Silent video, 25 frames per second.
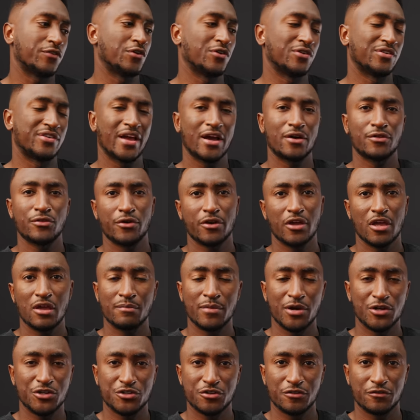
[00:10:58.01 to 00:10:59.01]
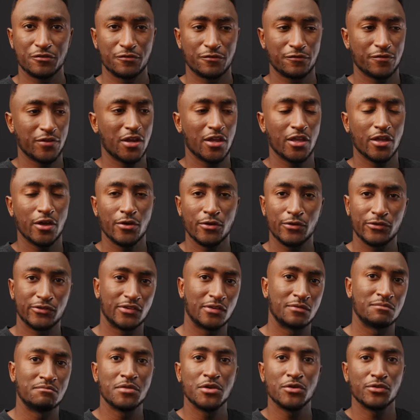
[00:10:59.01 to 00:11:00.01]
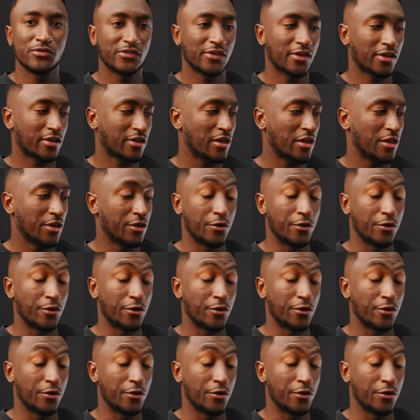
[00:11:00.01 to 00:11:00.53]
You're downloading a bunch of videos and music,